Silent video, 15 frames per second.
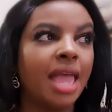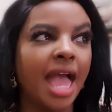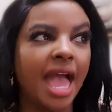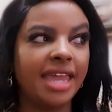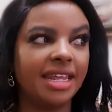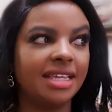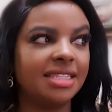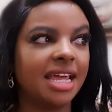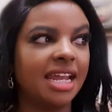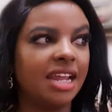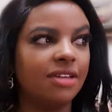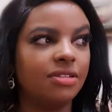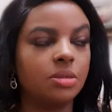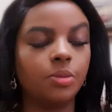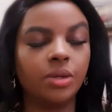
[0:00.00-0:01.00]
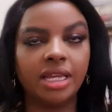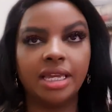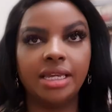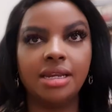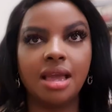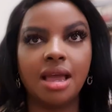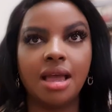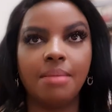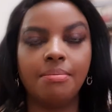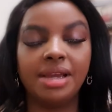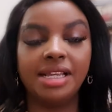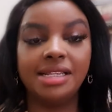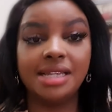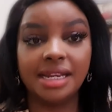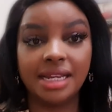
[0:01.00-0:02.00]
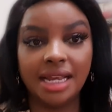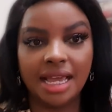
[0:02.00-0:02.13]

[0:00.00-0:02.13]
I understand I've spoken. Uh, my channel